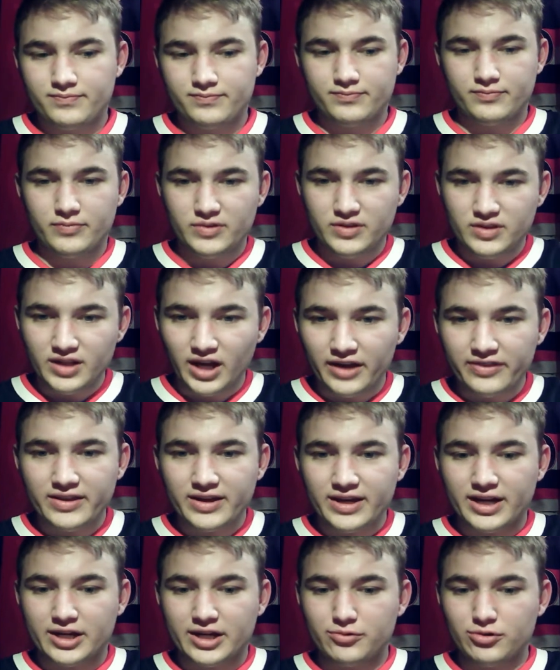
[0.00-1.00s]

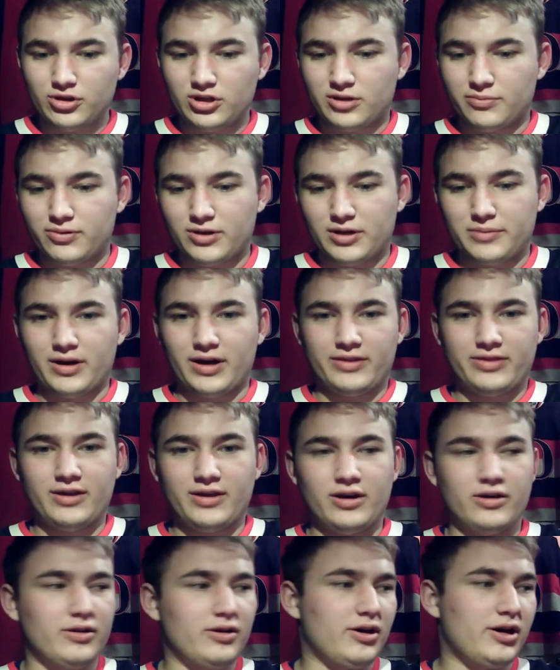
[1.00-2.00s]
Nothing I could really complain about. I
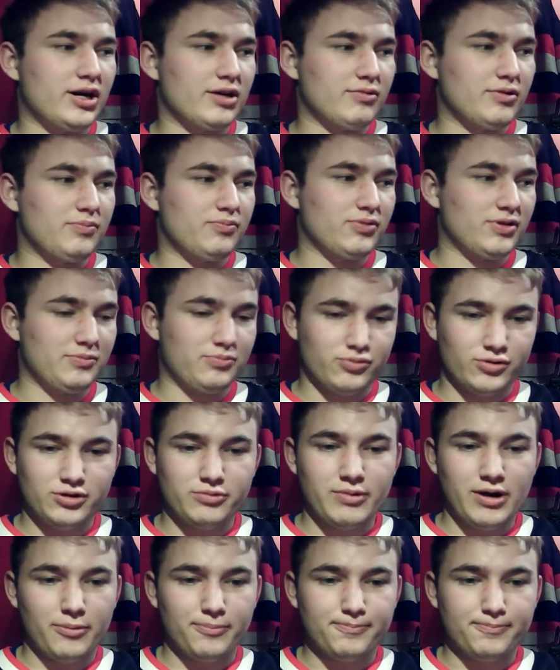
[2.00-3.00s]
thought Ottawa played pretty
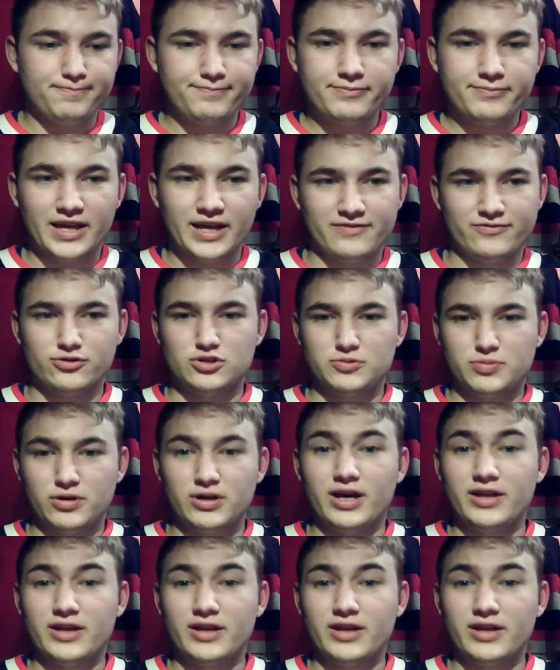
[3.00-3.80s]
well that first period.